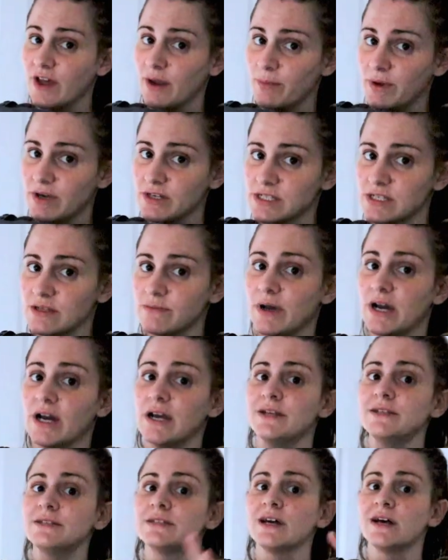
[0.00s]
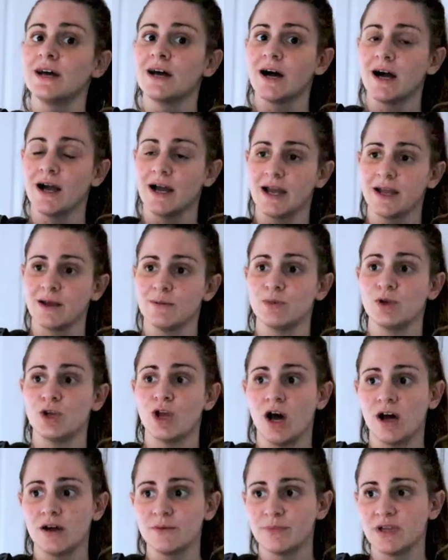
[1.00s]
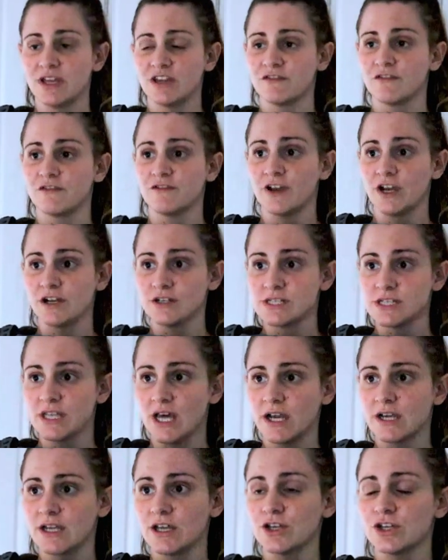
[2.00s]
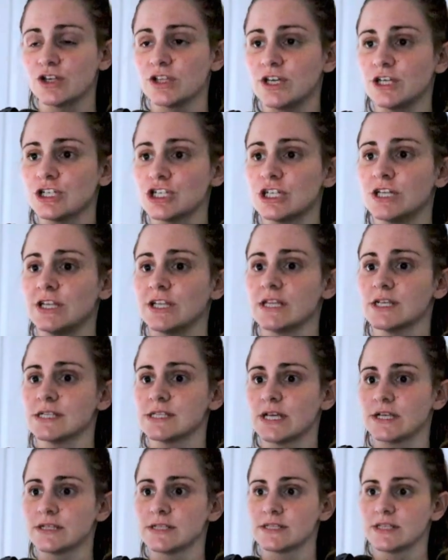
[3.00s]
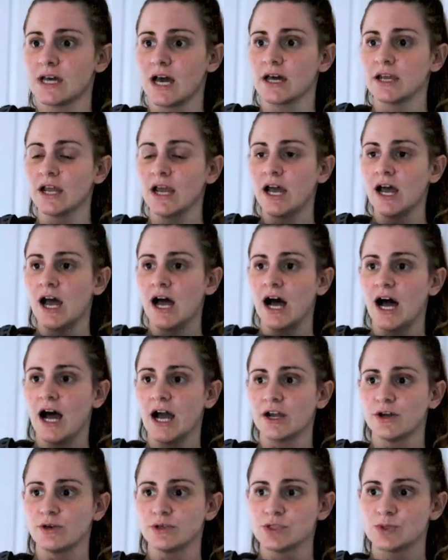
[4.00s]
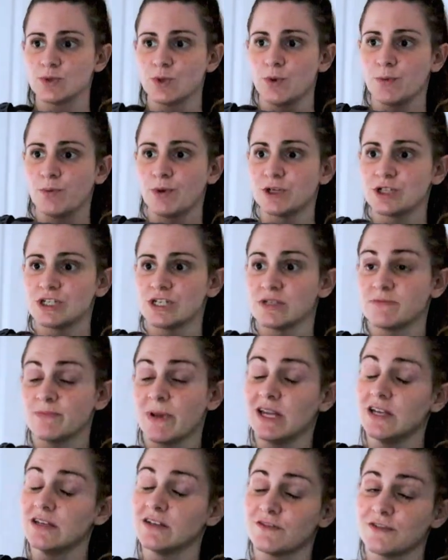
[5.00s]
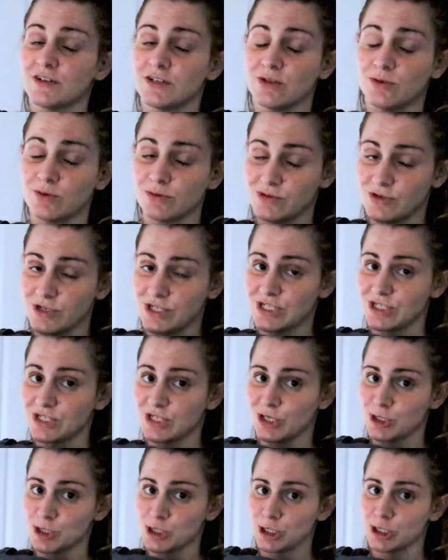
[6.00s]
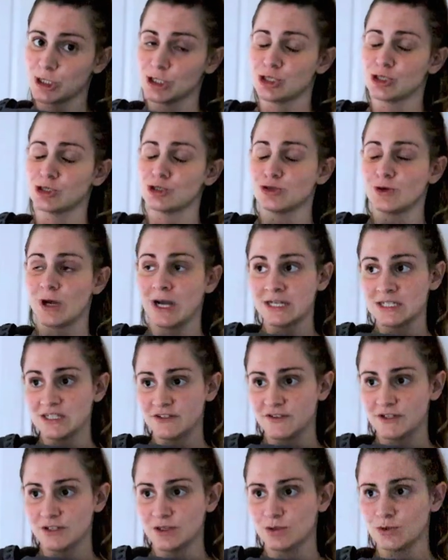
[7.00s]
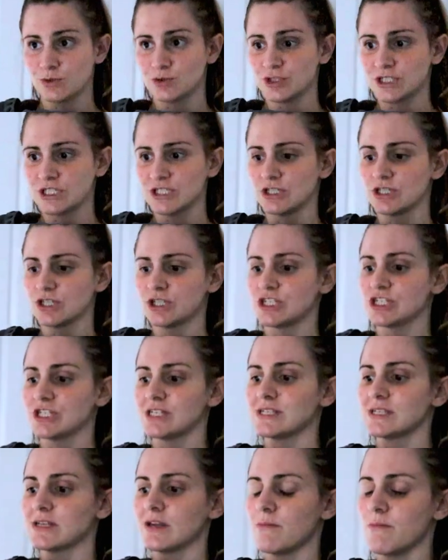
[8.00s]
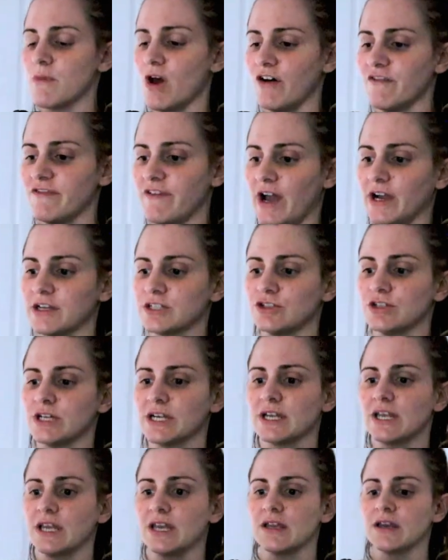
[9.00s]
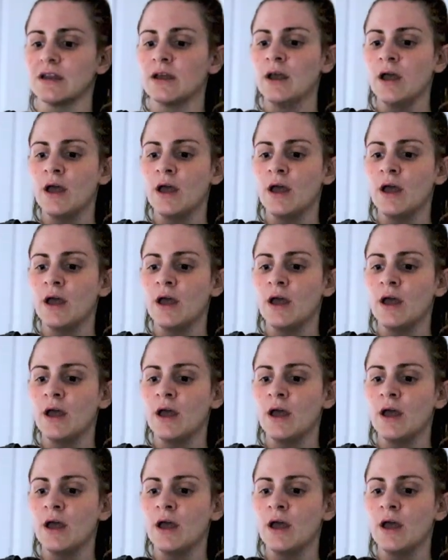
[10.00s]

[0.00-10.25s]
that bears in mind, I am not being fair to that calculation in the sense that I also purchased many different laundry detergents to try different laundry detergents, and I'm not factoring in